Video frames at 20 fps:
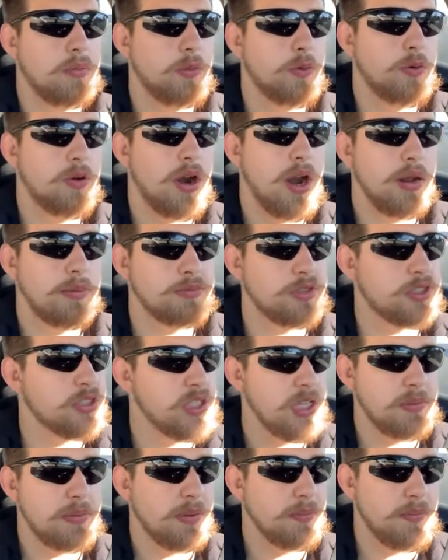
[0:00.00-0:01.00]
where I'm
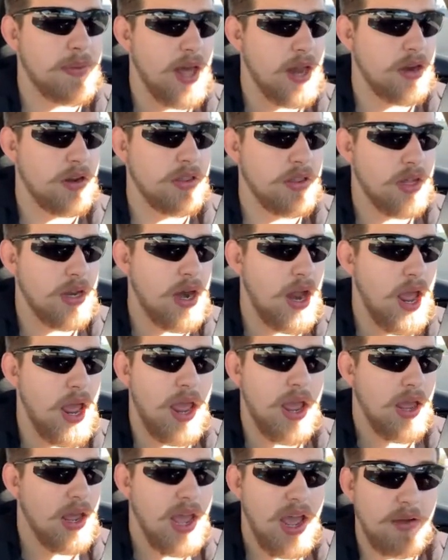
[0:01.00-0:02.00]
sleeping better than
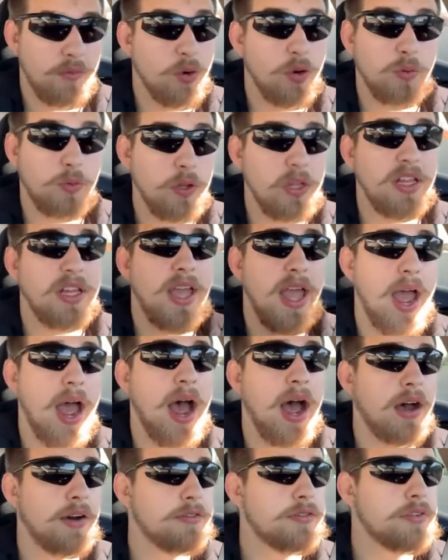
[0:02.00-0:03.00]
I ever really
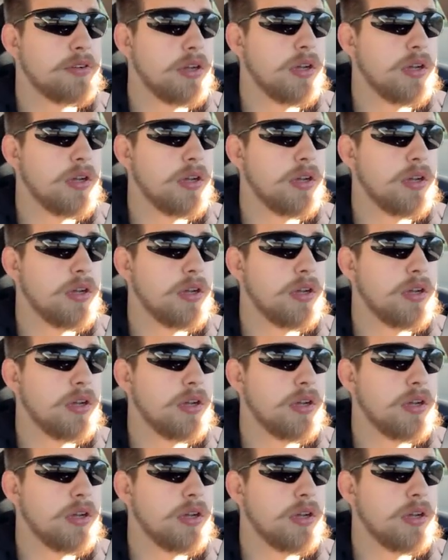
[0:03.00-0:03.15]
have.